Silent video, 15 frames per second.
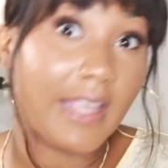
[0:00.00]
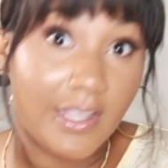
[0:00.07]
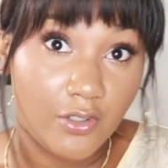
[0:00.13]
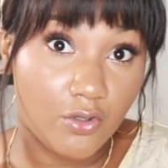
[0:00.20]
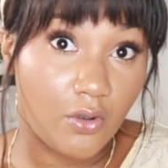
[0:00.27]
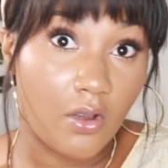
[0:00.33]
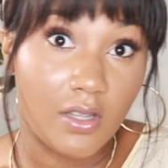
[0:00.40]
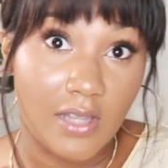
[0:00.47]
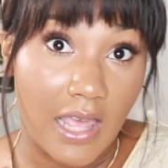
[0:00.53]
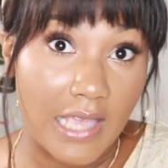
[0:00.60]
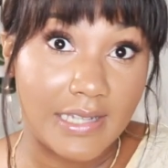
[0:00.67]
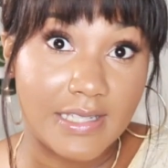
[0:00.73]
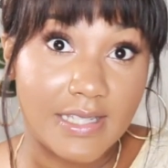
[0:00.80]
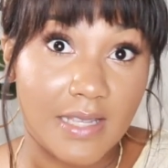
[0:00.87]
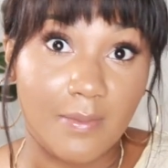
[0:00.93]
can't draw a
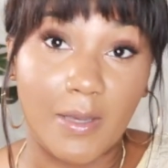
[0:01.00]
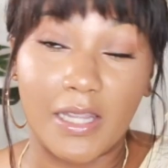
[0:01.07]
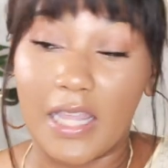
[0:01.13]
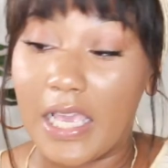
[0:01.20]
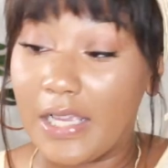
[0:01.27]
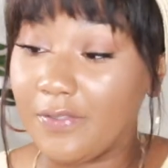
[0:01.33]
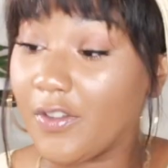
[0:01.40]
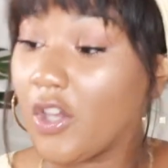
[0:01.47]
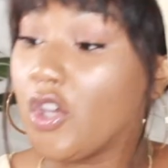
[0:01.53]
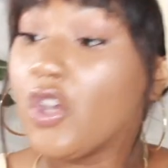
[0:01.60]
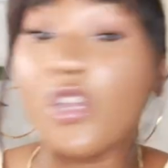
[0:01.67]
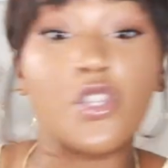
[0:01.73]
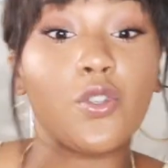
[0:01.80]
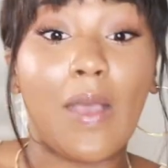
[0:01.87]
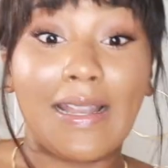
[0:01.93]
line to save my life.
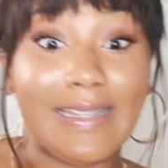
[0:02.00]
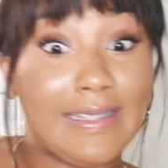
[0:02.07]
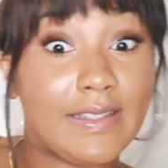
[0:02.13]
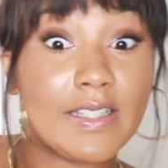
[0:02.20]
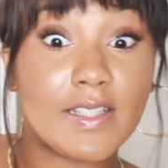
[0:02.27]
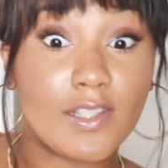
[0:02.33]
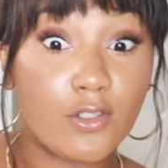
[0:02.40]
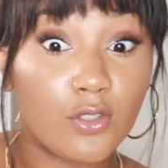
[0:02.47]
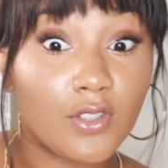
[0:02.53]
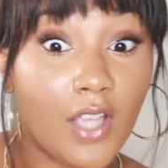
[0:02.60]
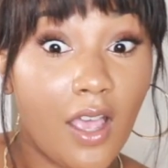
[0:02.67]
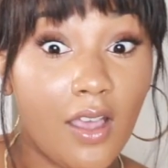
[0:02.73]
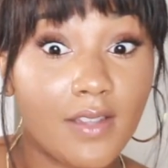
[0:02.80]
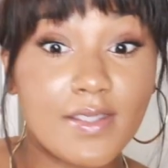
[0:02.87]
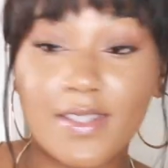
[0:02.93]
So I need these little
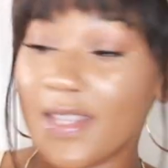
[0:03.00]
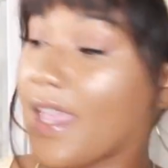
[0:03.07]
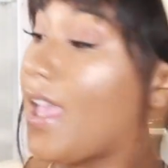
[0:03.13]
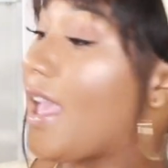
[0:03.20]
dots.